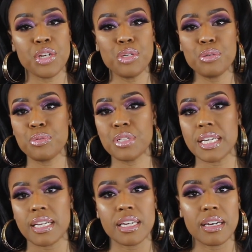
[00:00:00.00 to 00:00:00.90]
use
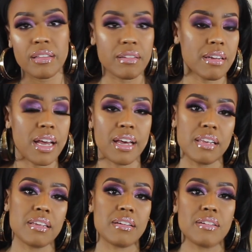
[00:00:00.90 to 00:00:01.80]
any other
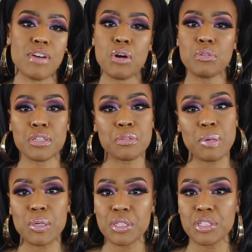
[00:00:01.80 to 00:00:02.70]
kind of hocus
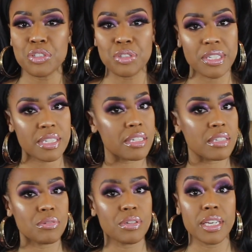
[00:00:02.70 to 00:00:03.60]
pocus tricks
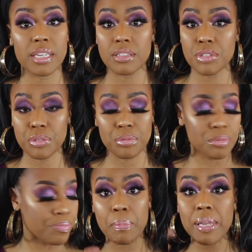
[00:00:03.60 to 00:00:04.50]
to get it to
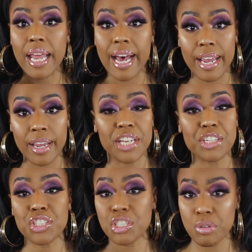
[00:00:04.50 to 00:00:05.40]
apply
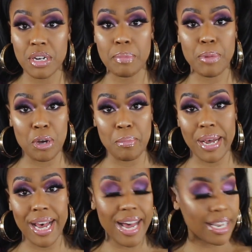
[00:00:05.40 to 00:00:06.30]
and show up on
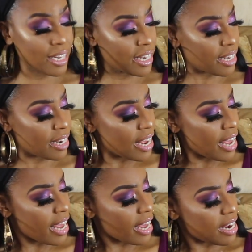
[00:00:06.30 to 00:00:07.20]
my eyelid.
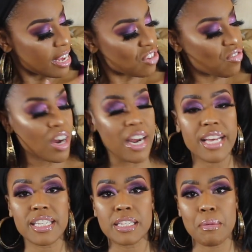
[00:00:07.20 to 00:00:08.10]
And as far
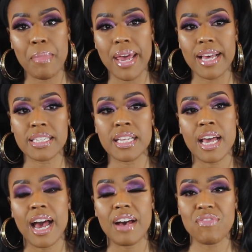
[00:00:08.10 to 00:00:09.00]
as the mattes,
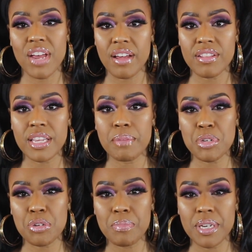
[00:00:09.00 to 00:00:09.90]
I found them
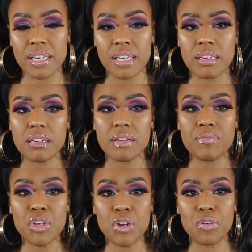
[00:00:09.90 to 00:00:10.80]
to be,
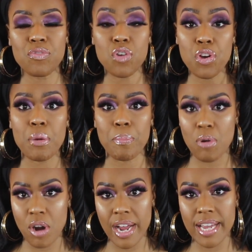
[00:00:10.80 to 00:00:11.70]
you know, for the
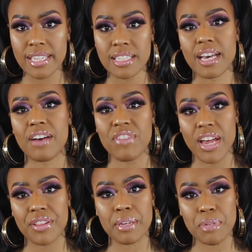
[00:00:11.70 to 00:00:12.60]
price, I
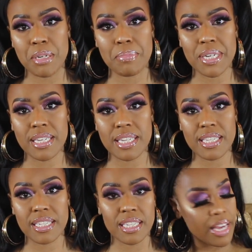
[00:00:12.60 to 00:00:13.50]
found them to be
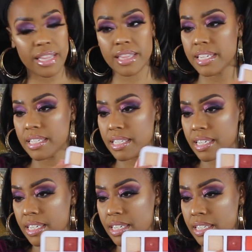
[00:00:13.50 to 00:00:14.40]
decent. And this
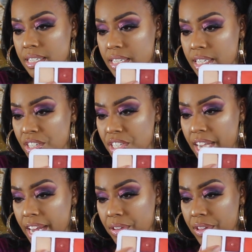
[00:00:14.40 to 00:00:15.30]
is the
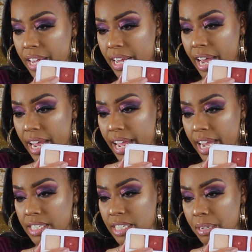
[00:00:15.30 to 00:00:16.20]
shadow that I
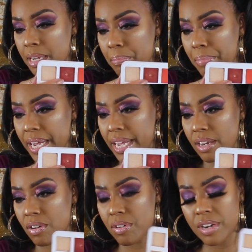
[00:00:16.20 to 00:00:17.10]
actually hit
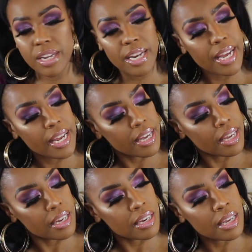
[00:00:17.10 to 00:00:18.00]
pan on
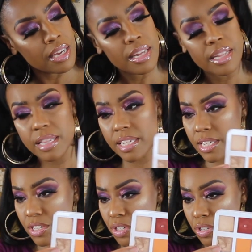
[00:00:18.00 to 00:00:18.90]
and
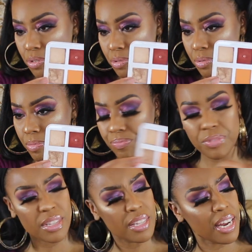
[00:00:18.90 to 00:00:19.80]
these two
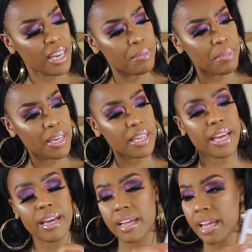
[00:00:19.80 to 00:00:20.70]
did I hit pan?
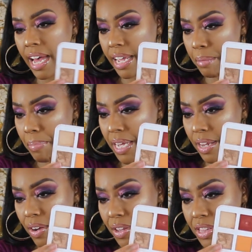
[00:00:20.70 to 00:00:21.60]
Yeah, I hit
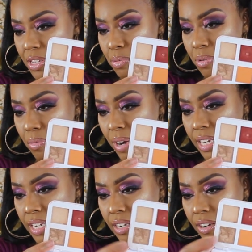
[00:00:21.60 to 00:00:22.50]
pan on this one
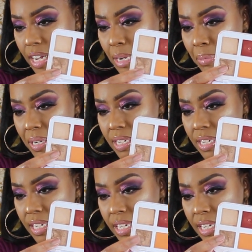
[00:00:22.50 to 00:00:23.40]
right here and I put a
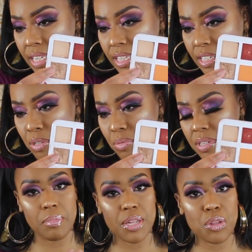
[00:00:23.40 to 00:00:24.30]
dent in this
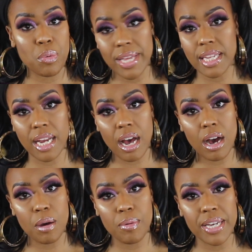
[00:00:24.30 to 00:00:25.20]
one. But the way that I
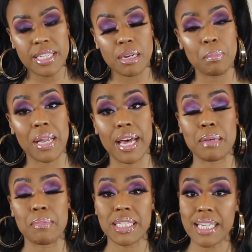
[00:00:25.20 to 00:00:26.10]
always apply
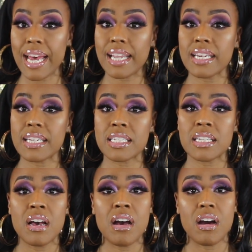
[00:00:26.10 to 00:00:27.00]
the metallics
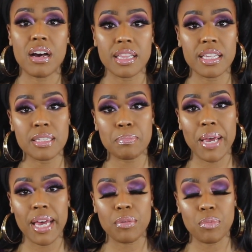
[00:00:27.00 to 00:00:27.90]
on this
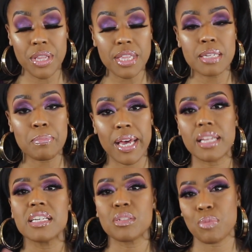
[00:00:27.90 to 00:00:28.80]
pat with this
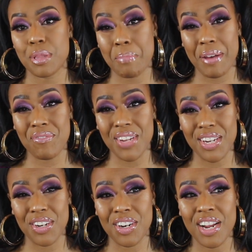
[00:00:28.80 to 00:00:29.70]
palette is with my
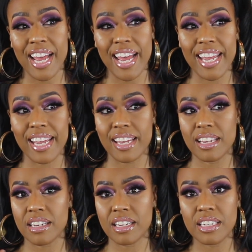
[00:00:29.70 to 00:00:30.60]
finger
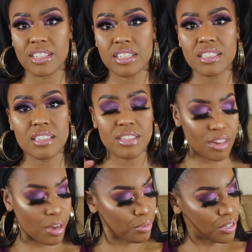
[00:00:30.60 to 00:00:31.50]
and it just you
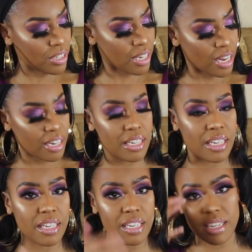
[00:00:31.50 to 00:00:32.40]
know I would just kind of
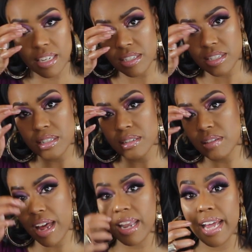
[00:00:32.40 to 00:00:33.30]
dig it in and just
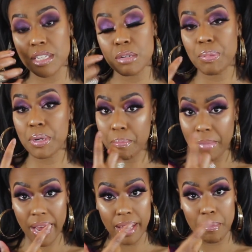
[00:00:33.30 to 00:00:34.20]
I like to put
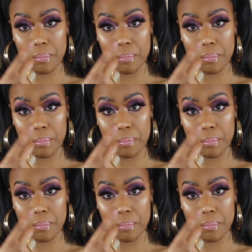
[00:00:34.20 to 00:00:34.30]
my